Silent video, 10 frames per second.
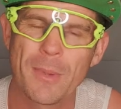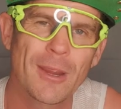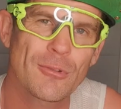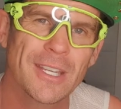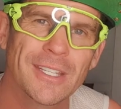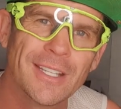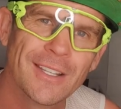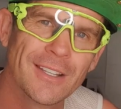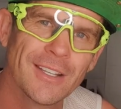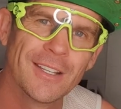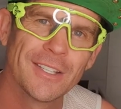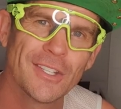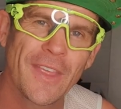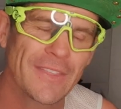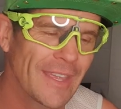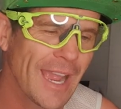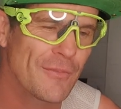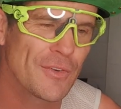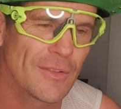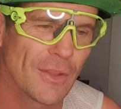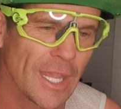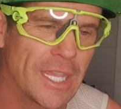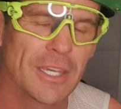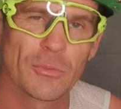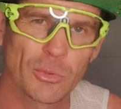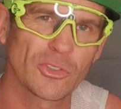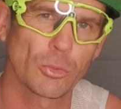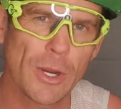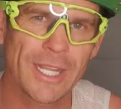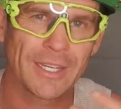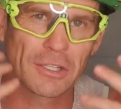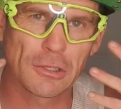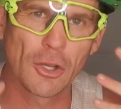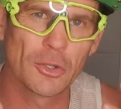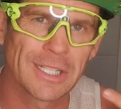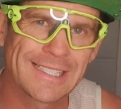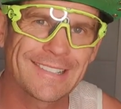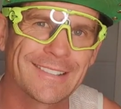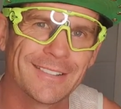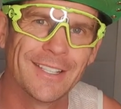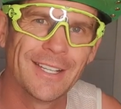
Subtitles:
Mary. You know, they had, like, Egan was sweating, had to glow and glisten.